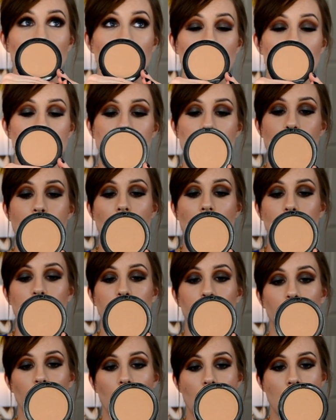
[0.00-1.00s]
is the Bobbi
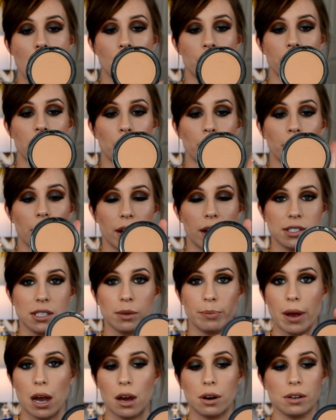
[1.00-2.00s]
Brown
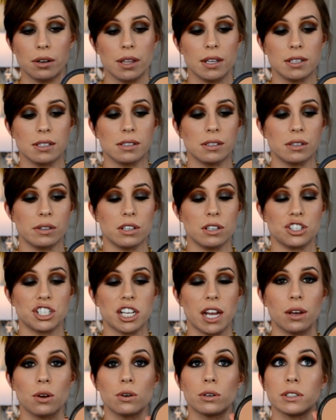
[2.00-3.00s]
Bronzing Powder. This is in the
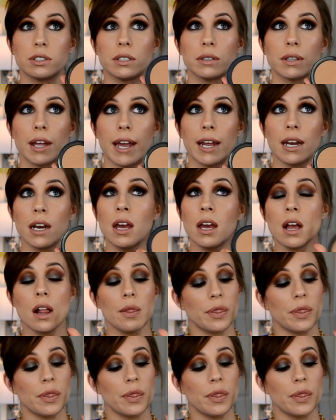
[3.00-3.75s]
shade Golden Light.